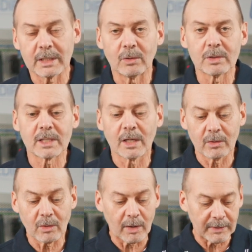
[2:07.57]
and
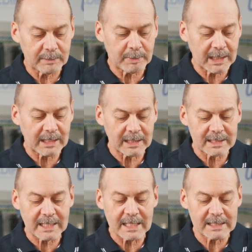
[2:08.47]
also on the particular
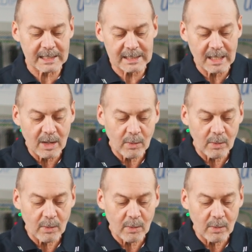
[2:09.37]
sensors,